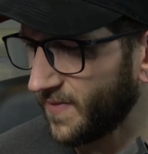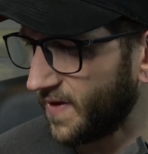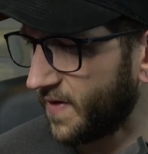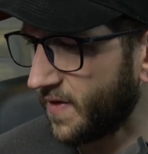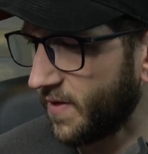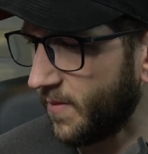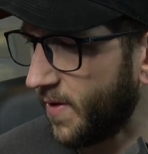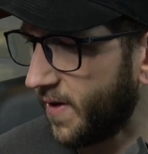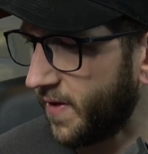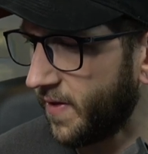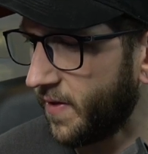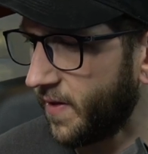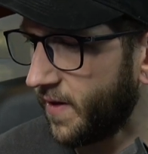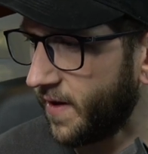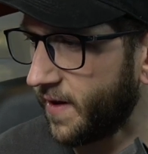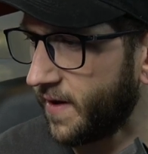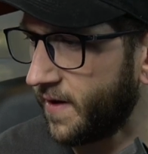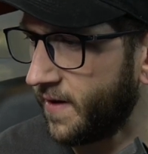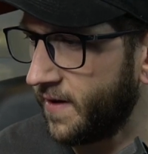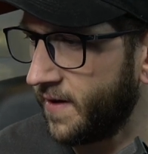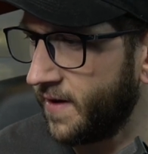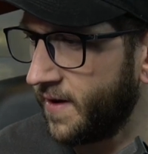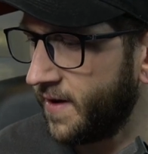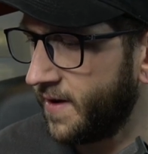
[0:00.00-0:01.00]
somehow
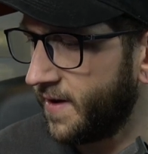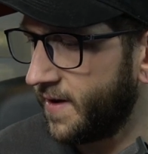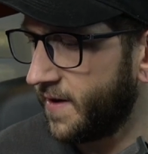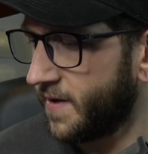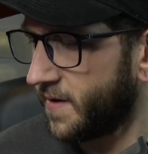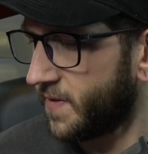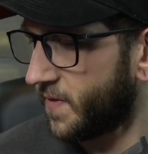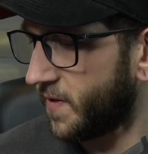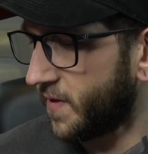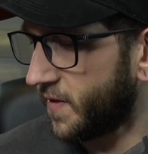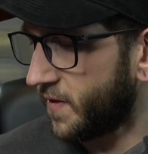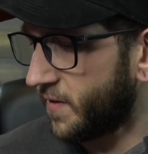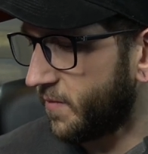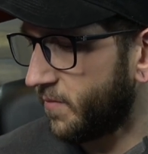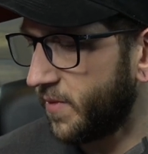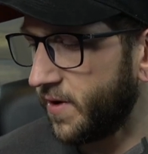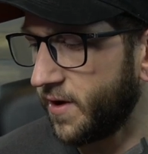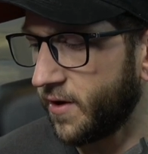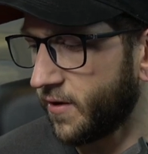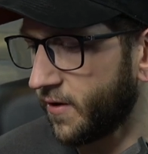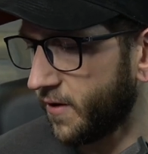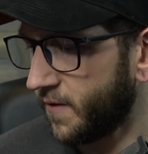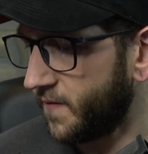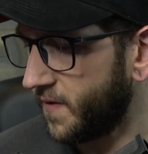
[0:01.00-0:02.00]
like the
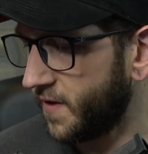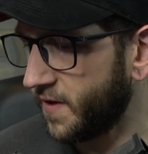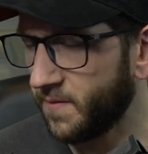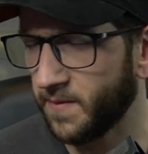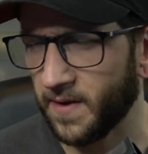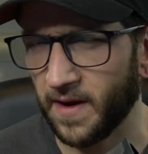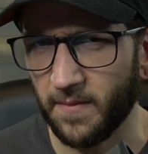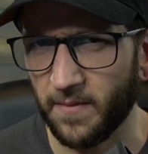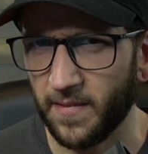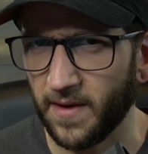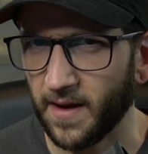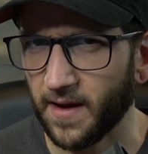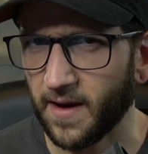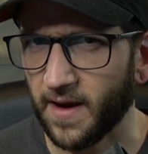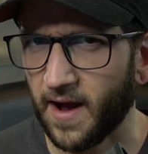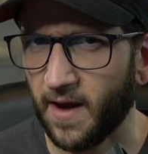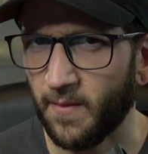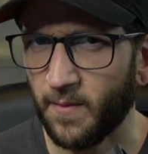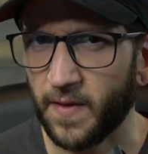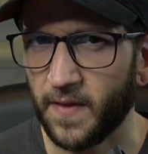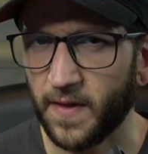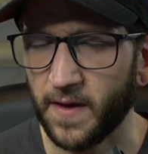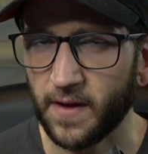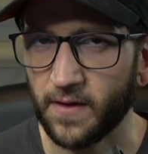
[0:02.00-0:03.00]
speaker, and this might be a
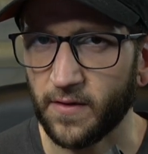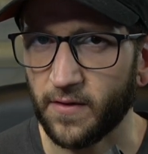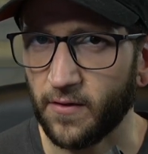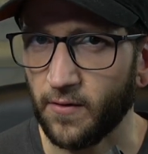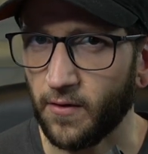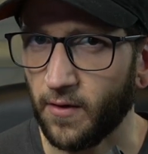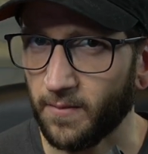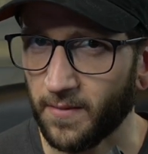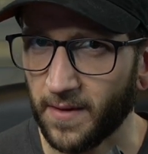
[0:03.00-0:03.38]
common thing too.